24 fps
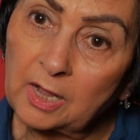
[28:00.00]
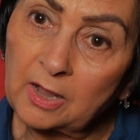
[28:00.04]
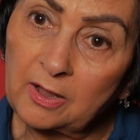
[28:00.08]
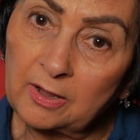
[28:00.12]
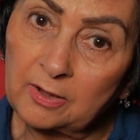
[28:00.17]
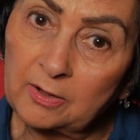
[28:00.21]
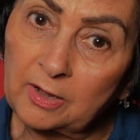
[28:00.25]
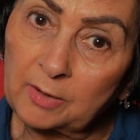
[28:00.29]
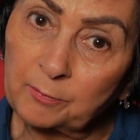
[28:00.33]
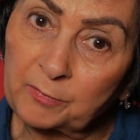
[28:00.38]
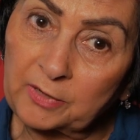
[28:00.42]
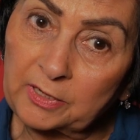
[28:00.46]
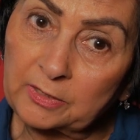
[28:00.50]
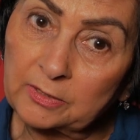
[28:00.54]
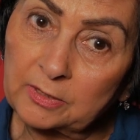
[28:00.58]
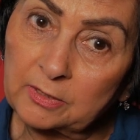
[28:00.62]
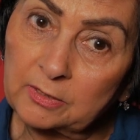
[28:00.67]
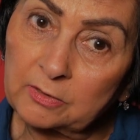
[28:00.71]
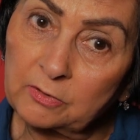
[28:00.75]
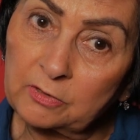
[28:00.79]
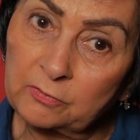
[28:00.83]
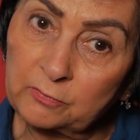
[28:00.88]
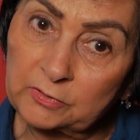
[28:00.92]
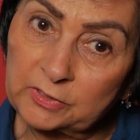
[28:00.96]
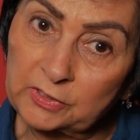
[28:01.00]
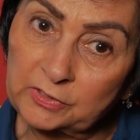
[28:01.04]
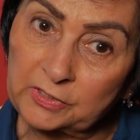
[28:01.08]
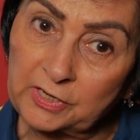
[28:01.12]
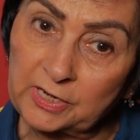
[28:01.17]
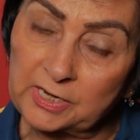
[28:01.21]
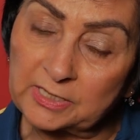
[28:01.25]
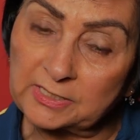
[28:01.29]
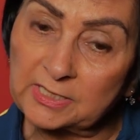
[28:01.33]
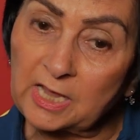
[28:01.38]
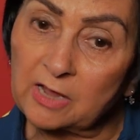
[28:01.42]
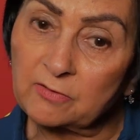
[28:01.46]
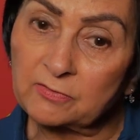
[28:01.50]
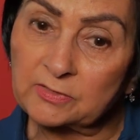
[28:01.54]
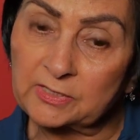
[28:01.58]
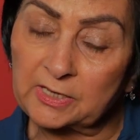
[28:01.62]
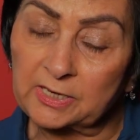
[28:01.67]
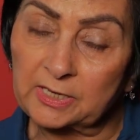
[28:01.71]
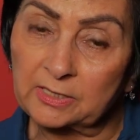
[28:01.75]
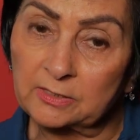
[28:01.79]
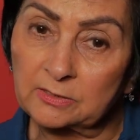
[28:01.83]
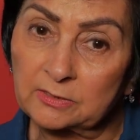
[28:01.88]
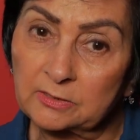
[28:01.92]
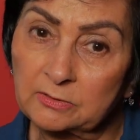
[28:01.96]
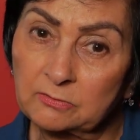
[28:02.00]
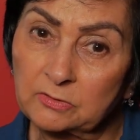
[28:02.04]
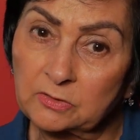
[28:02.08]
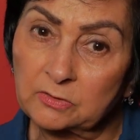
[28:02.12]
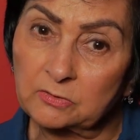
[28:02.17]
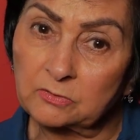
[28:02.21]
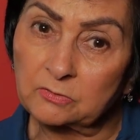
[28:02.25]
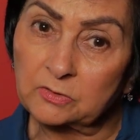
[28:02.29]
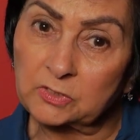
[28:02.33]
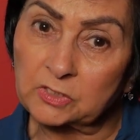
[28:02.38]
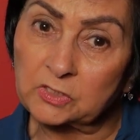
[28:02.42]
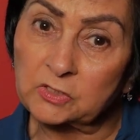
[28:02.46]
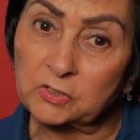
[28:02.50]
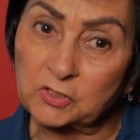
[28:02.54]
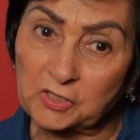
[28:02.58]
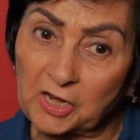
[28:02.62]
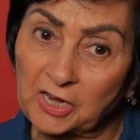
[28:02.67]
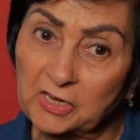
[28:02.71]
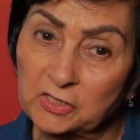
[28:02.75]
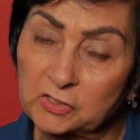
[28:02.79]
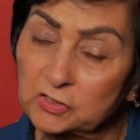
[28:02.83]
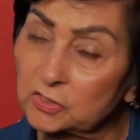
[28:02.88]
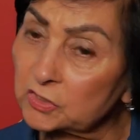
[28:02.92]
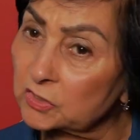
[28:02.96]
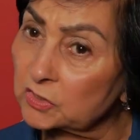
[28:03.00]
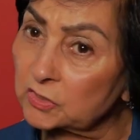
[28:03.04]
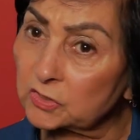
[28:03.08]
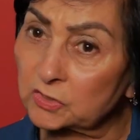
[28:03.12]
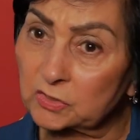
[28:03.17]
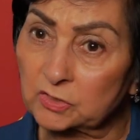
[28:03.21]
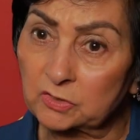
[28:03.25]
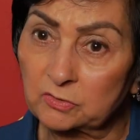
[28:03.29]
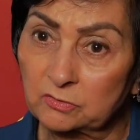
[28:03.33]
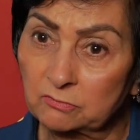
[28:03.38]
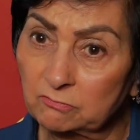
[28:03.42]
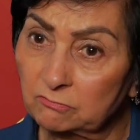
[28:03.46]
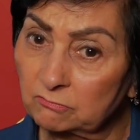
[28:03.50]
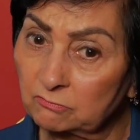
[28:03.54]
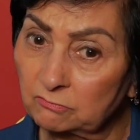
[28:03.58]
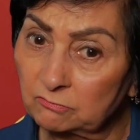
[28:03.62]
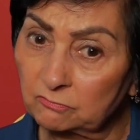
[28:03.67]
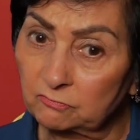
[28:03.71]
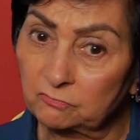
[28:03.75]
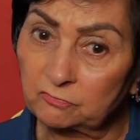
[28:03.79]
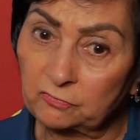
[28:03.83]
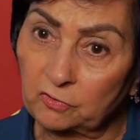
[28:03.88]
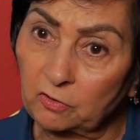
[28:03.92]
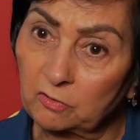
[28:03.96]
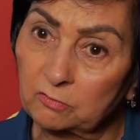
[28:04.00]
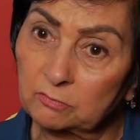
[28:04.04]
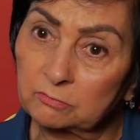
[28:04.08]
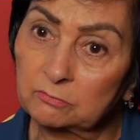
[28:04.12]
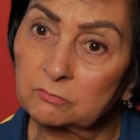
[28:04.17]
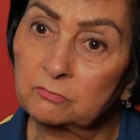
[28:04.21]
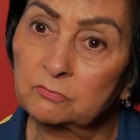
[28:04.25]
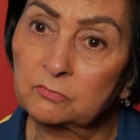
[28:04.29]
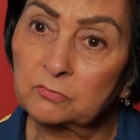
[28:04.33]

I mean, over the years I've seen changes from